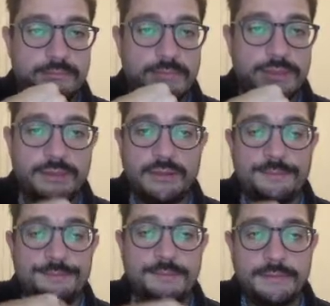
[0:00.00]
So
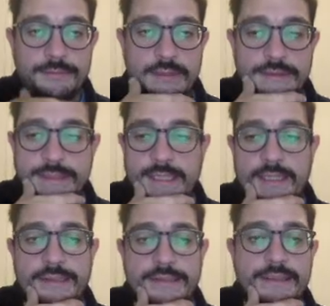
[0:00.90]
once again,
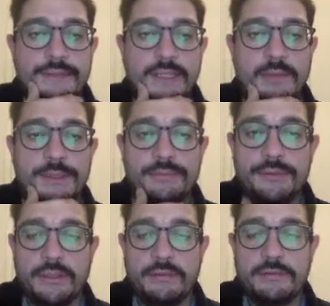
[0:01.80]
as developers, we
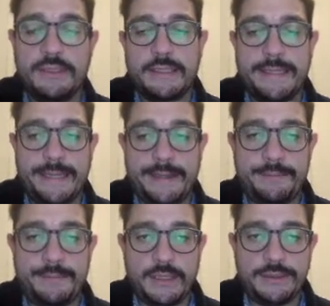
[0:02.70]
don't really care
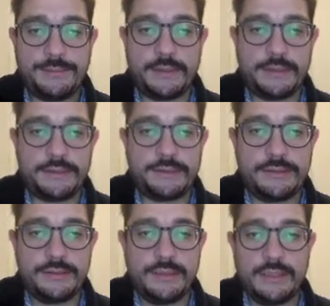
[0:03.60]
much about this.
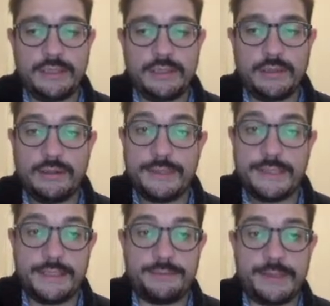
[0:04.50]
All we care
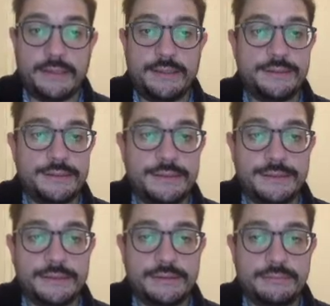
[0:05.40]
about is
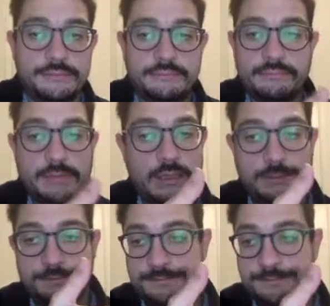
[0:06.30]
just
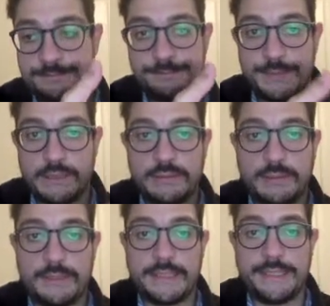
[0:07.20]
build
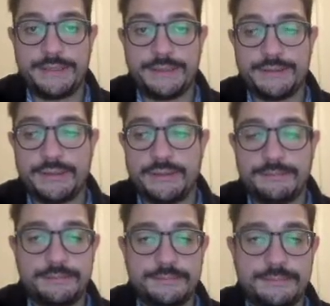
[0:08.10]
applications. So
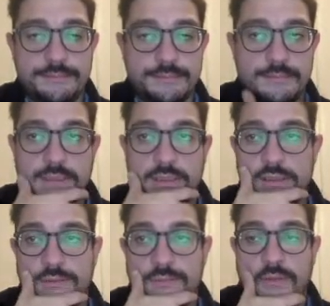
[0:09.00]

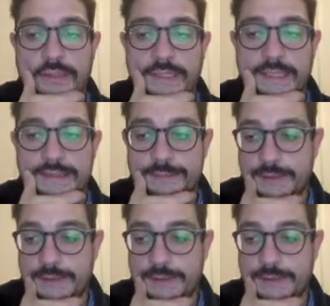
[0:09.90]
worry less about